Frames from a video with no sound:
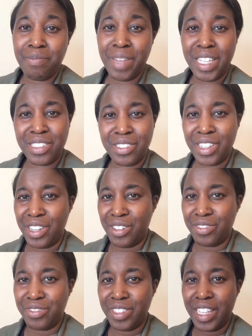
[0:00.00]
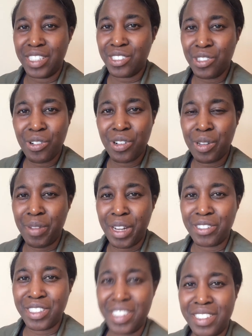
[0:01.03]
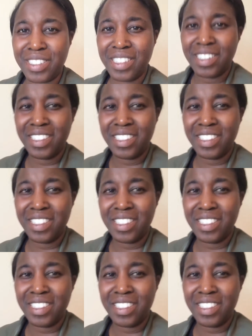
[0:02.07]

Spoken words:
Mental health, let's talk about it.